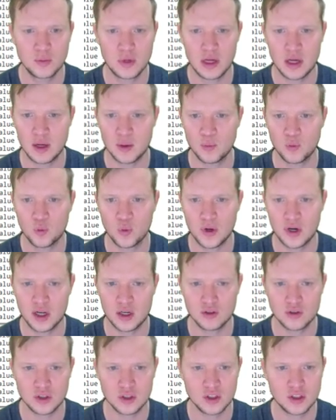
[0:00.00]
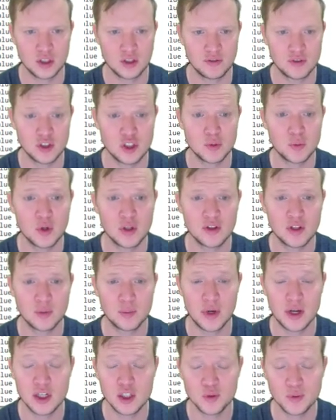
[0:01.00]
Um, 100. So if it's smaller than
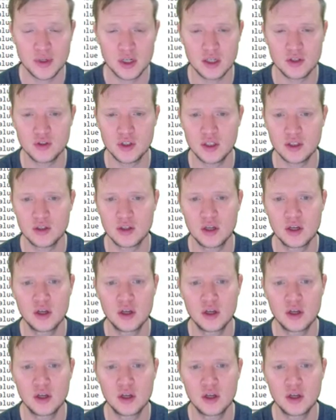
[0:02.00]
minus 100,